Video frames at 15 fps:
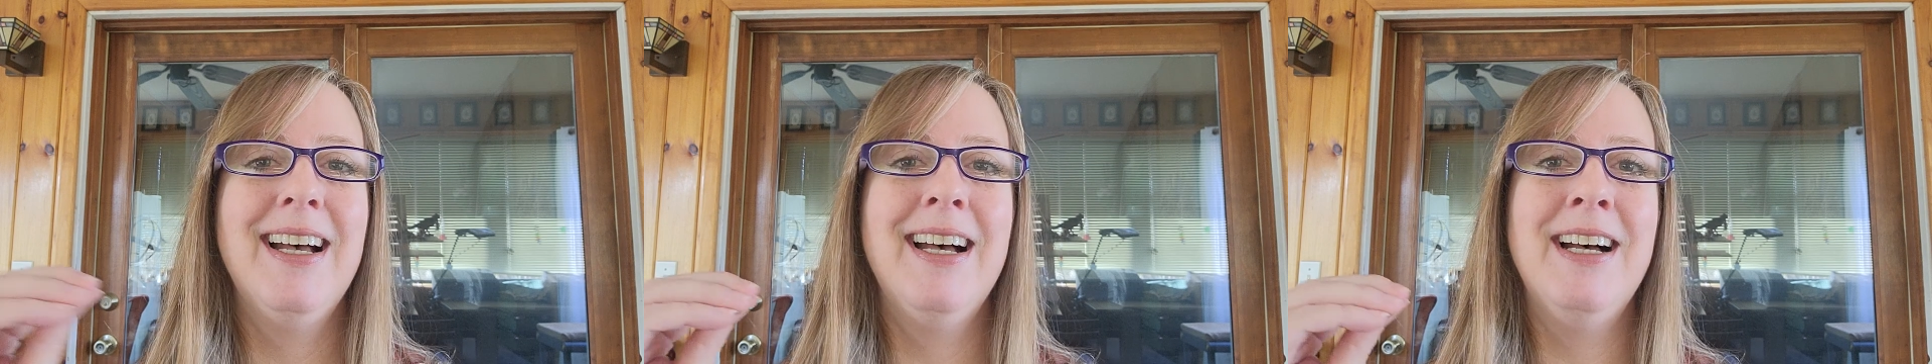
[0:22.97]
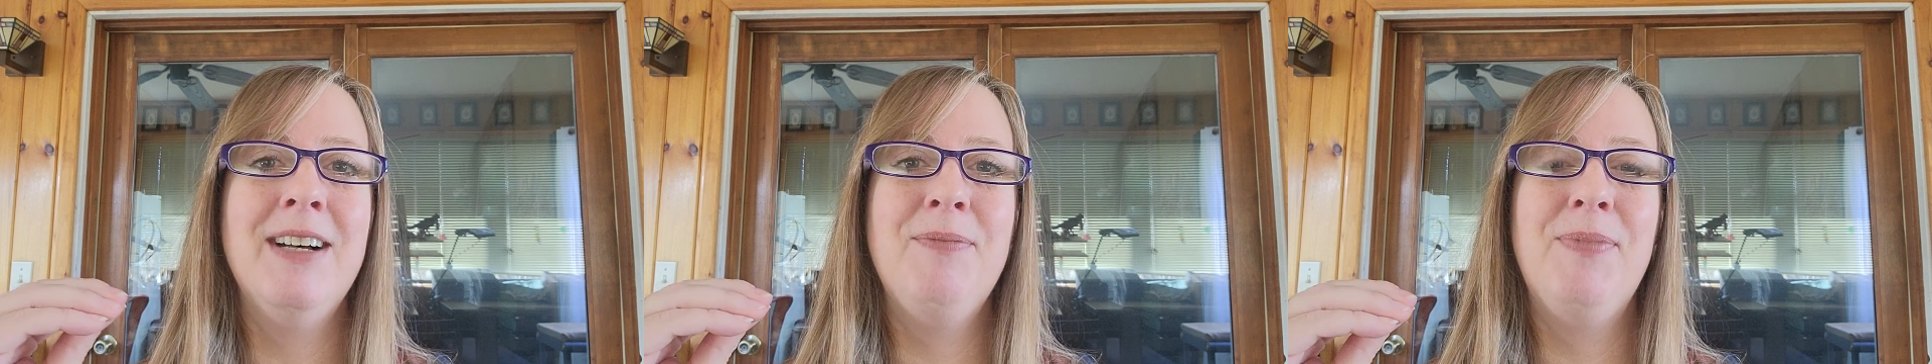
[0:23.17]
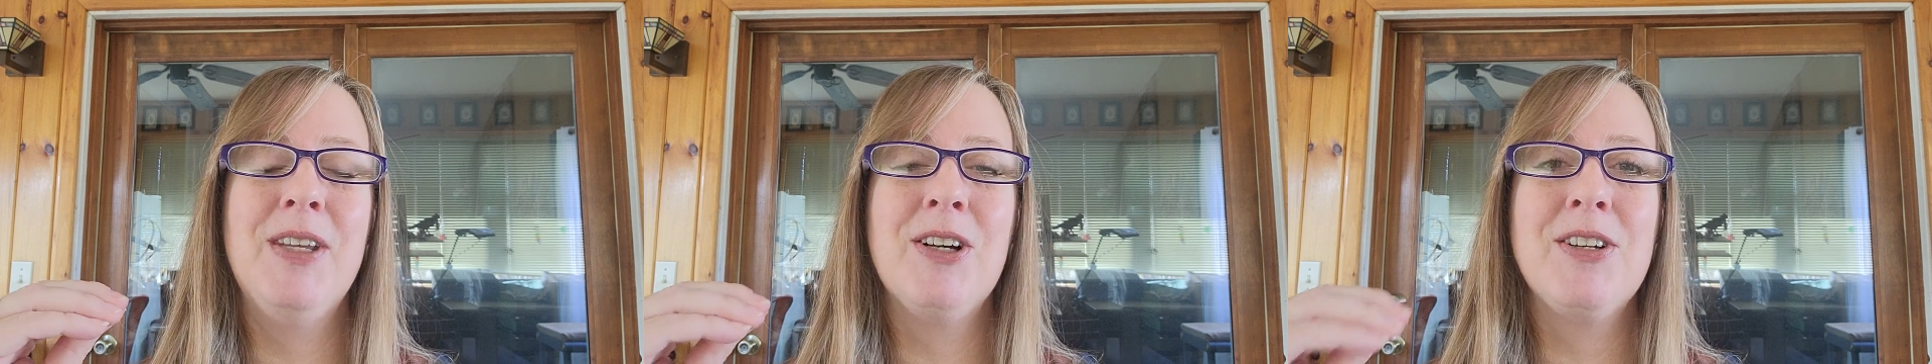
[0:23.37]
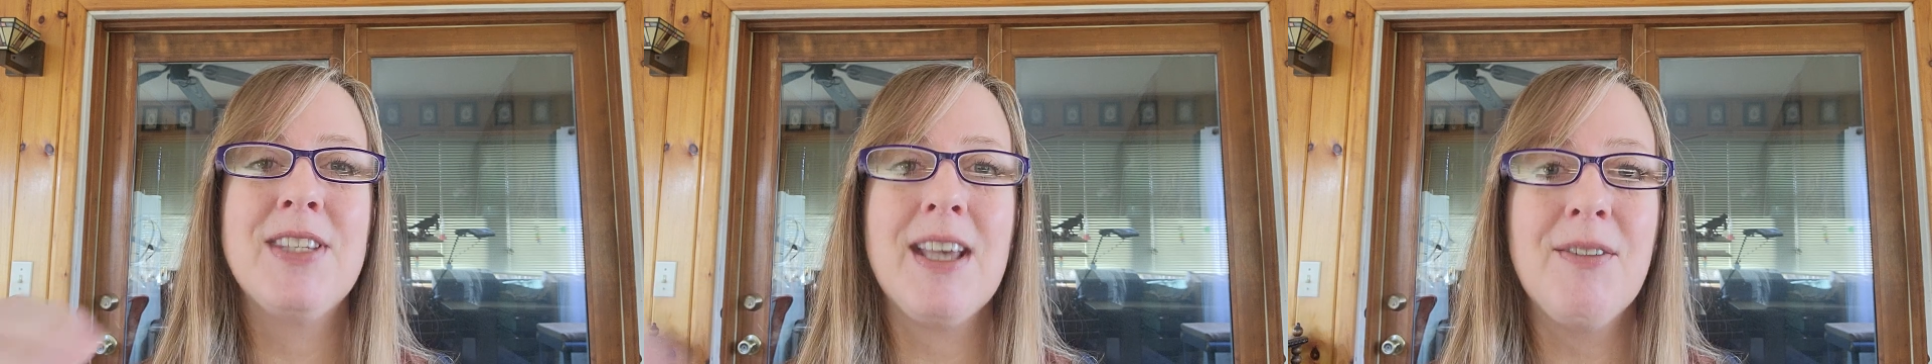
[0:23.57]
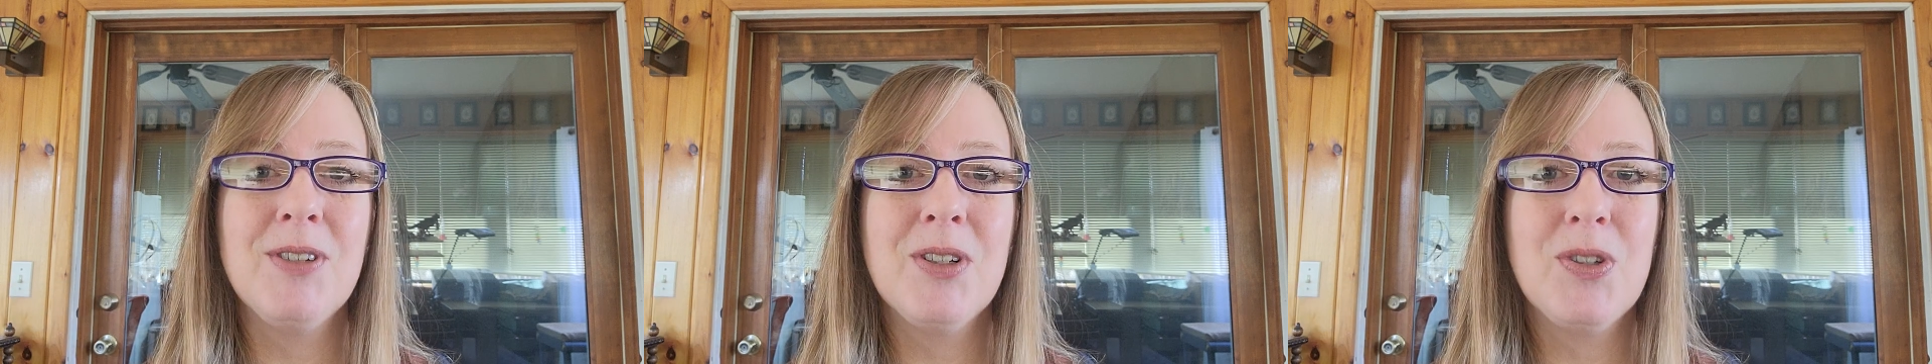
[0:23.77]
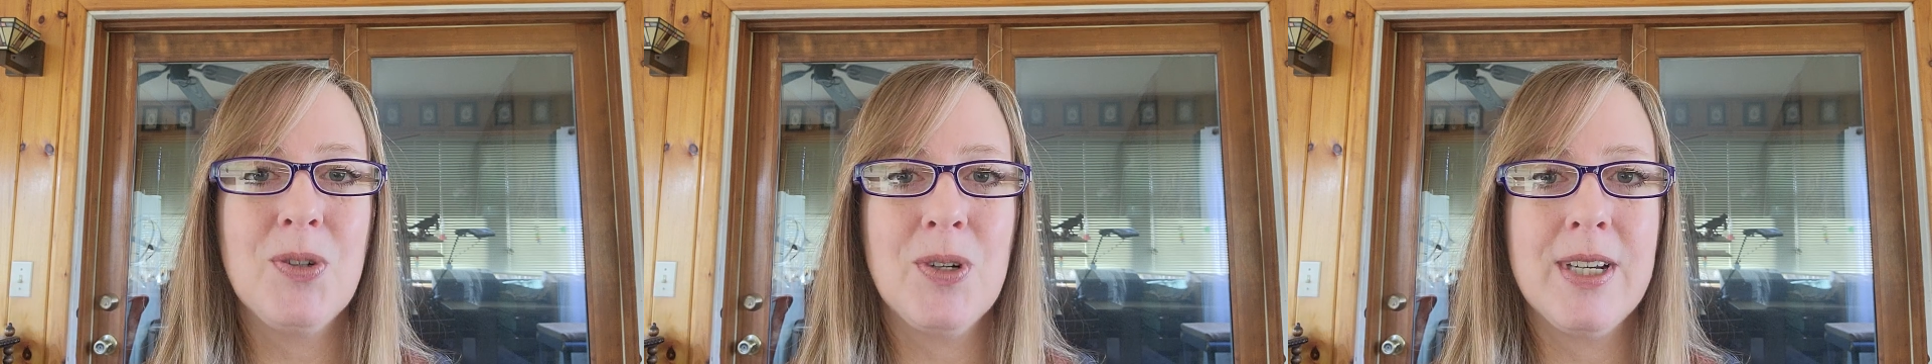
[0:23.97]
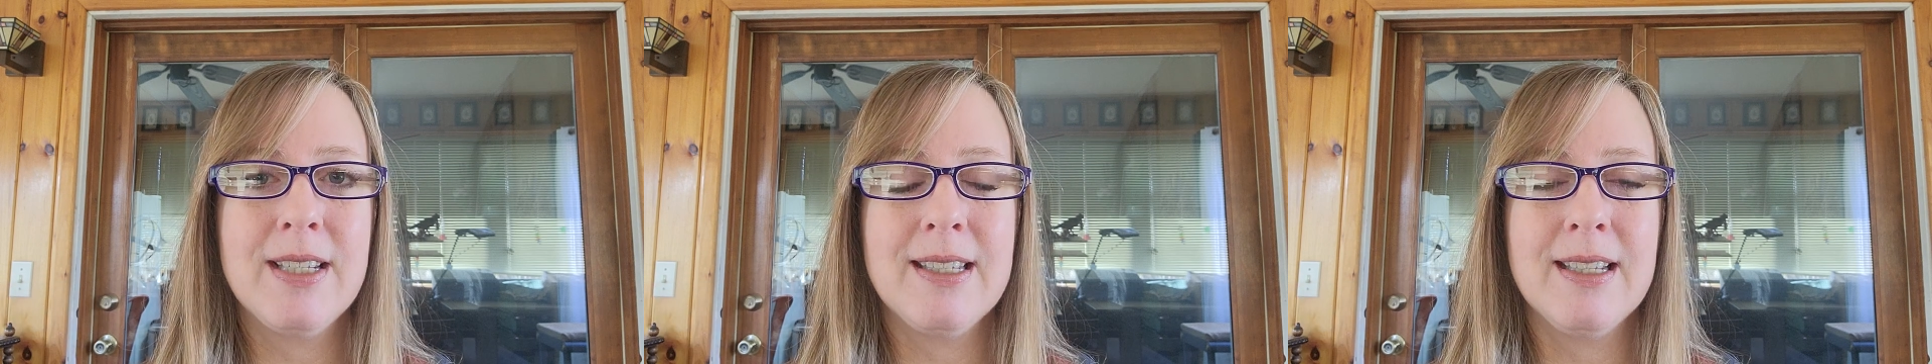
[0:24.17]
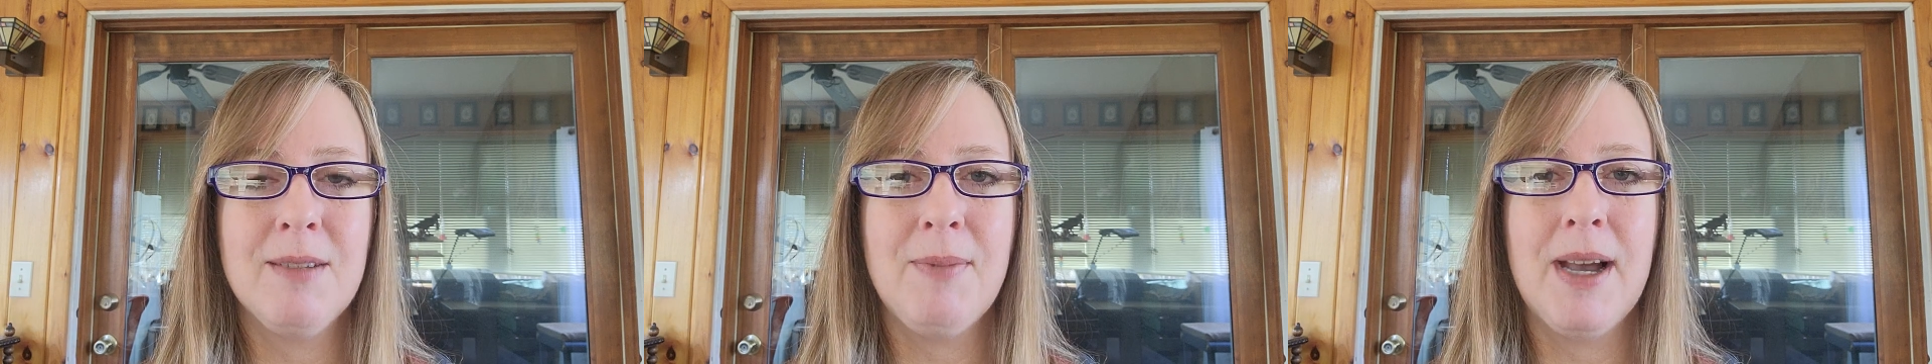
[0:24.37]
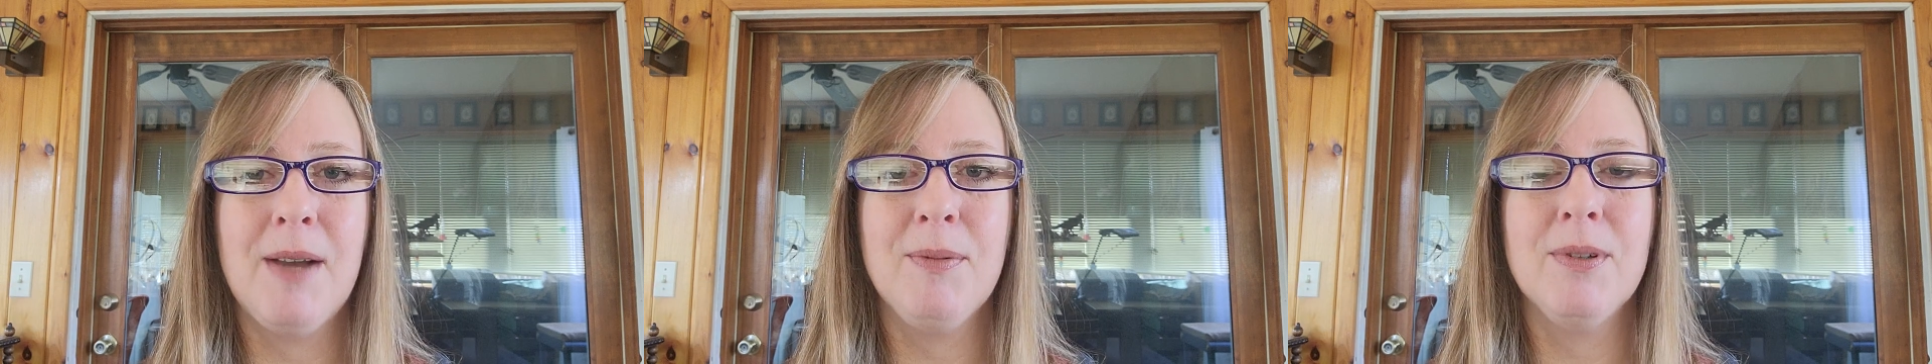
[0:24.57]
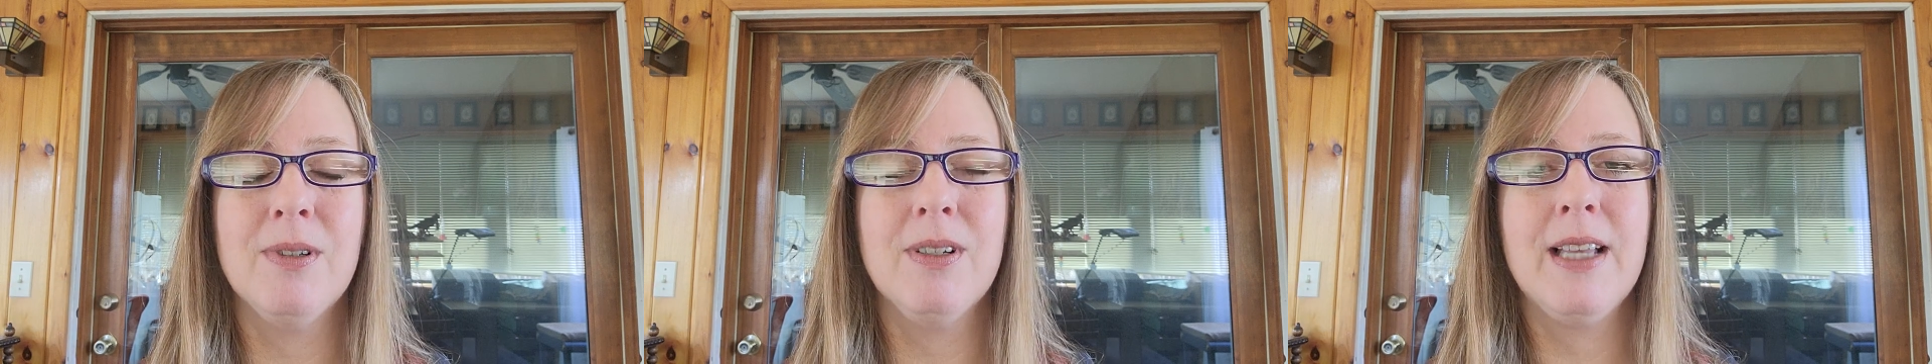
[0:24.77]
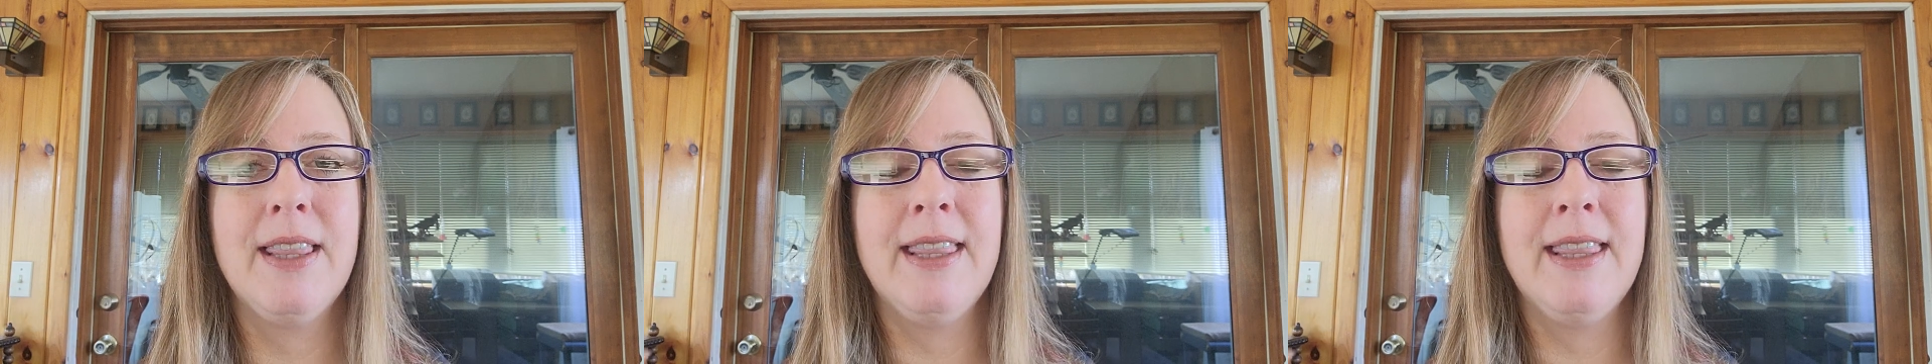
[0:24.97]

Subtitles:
There are several stories in the Bible